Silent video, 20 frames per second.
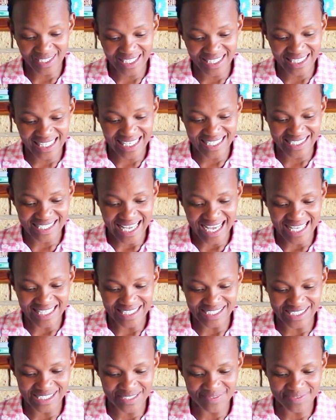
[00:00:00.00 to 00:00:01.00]
There's other
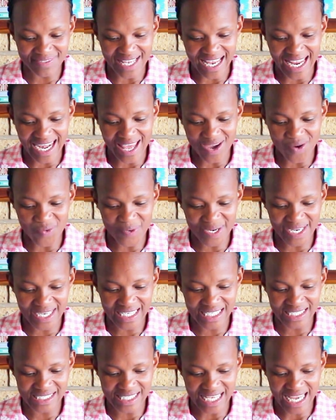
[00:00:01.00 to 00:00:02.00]
shift
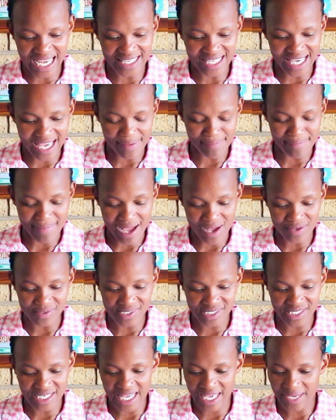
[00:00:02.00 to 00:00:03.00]
allowance, other
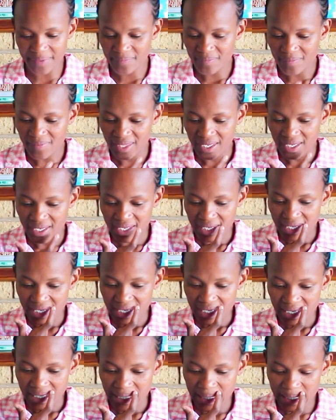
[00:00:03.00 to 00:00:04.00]
amounts, ne?
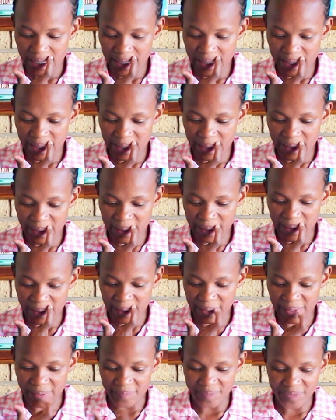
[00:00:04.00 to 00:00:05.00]

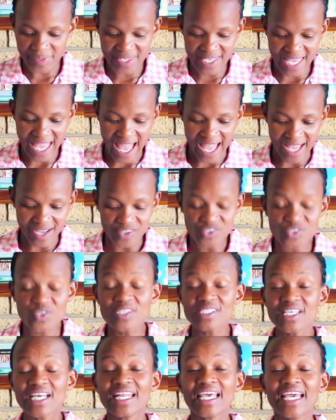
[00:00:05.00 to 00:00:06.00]
Yeah,
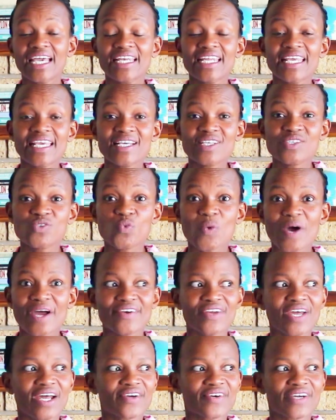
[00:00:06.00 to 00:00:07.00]
total earnings
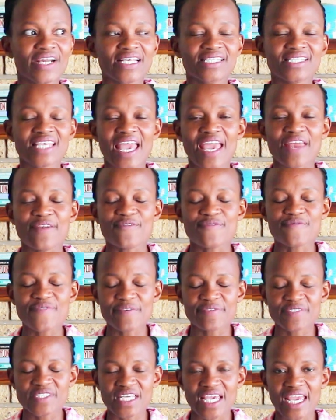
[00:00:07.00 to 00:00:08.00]

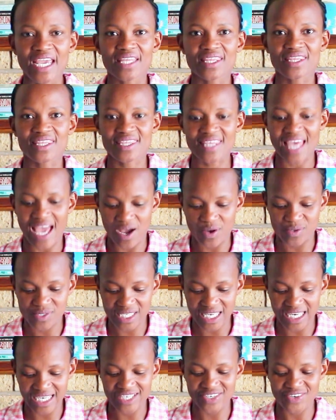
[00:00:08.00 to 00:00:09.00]

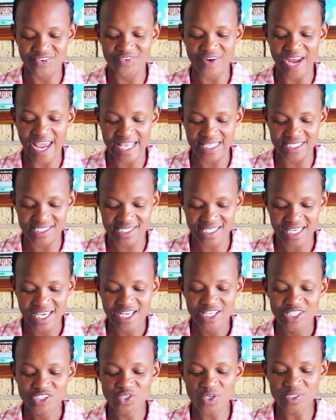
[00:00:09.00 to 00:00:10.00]
158,000 rands.
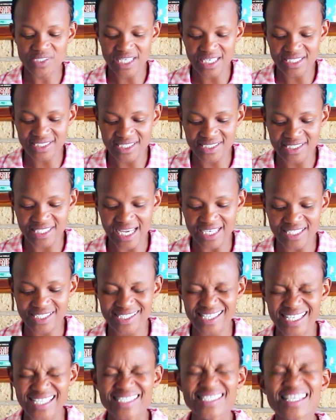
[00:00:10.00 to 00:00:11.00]
Total
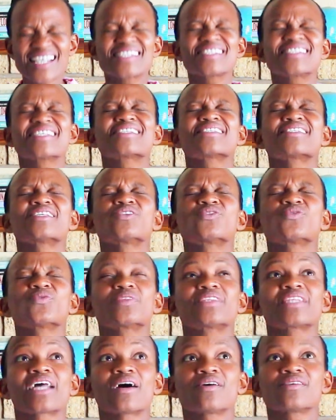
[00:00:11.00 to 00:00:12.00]
deductions
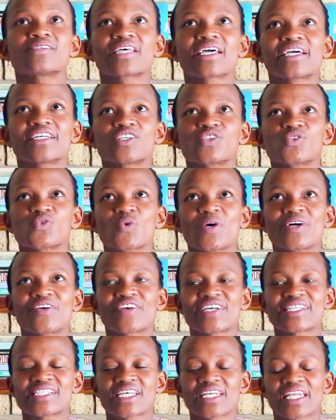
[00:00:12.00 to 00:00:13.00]

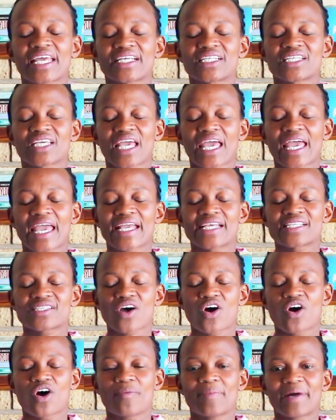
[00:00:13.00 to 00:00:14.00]
62,298.
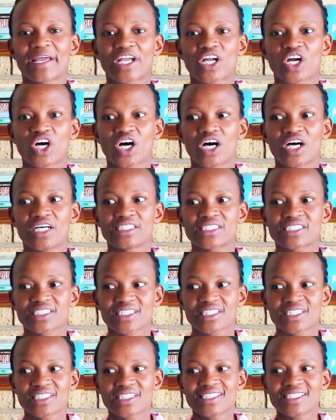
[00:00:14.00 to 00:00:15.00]
Oh my god.
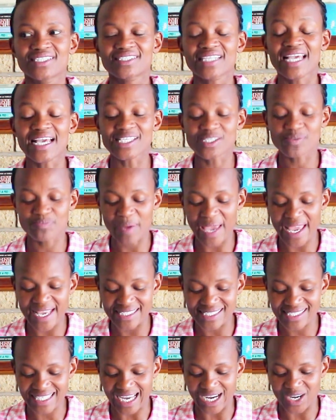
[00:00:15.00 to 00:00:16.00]
Chest
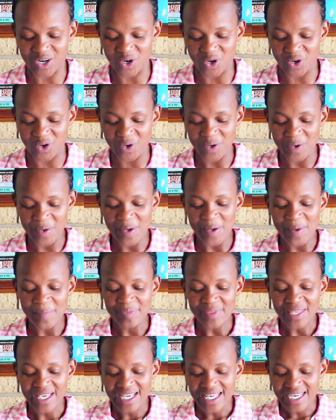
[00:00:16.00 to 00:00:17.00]
pains galore.
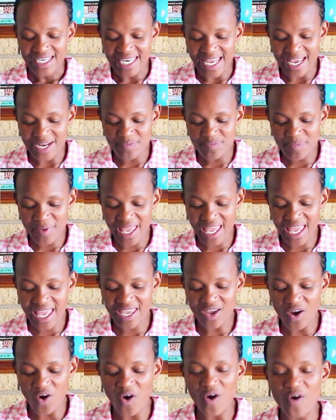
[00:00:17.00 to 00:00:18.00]
Net
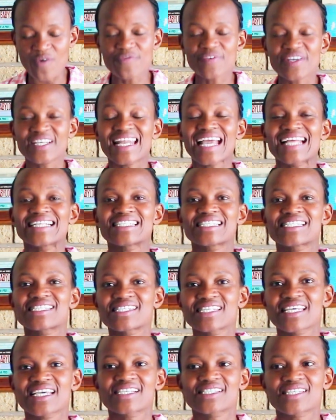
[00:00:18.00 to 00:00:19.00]
pay of
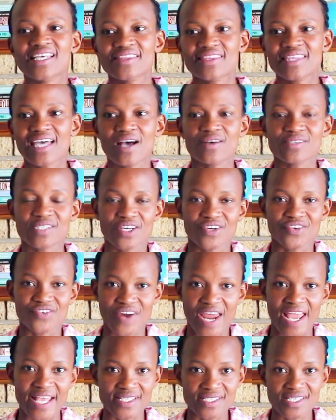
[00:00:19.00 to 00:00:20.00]
96,000
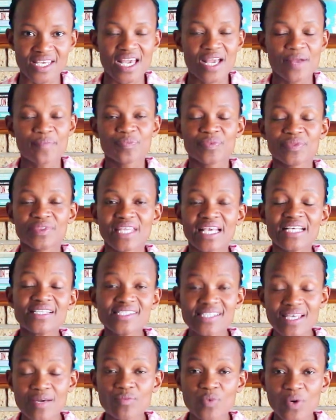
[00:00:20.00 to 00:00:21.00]
rands. That's
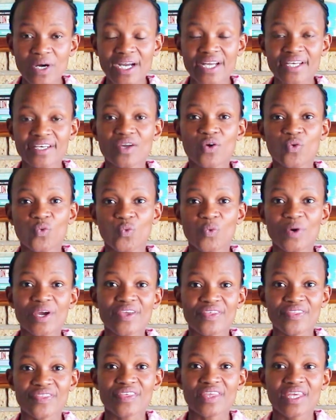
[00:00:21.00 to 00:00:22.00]
someone
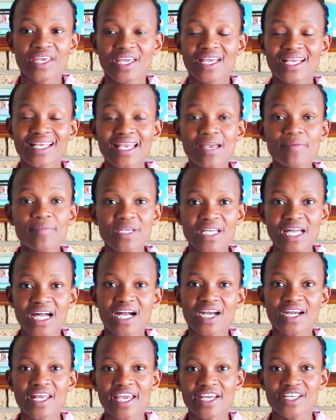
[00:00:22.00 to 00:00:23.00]
with
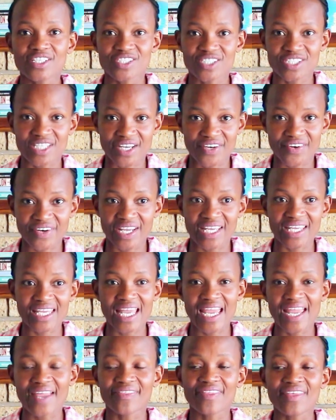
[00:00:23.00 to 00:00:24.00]
chemical engineering
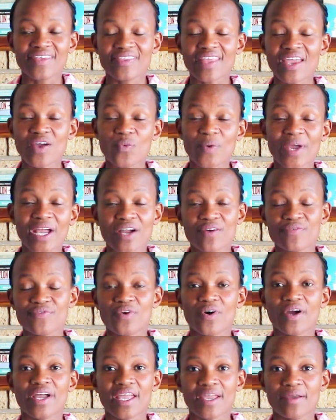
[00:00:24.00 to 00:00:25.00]
and they work
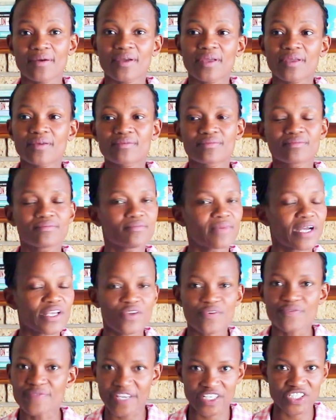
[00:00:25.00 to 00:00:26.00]
for a
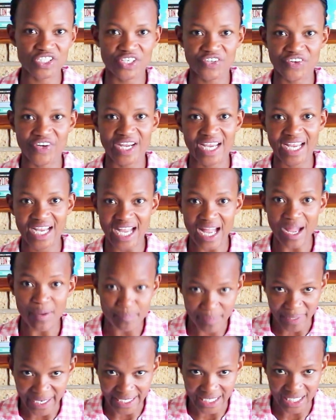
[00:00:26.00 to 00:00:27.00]
manufacturing
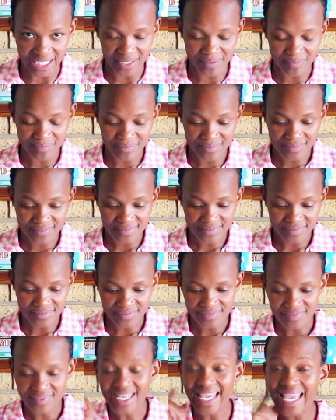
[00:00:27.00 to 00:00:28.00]
company.
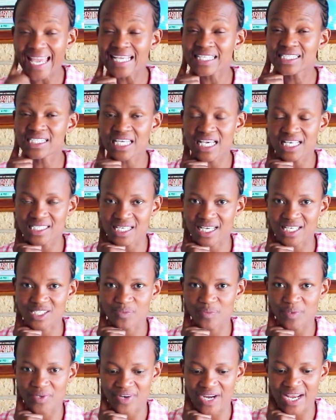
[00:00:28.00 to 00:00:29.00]
8 years
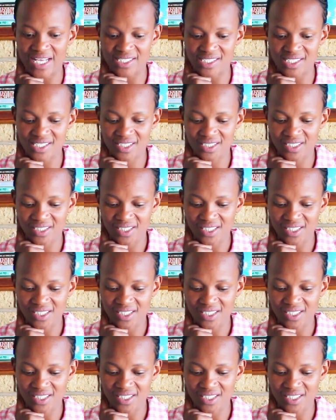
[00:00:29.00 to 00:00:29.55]
experience.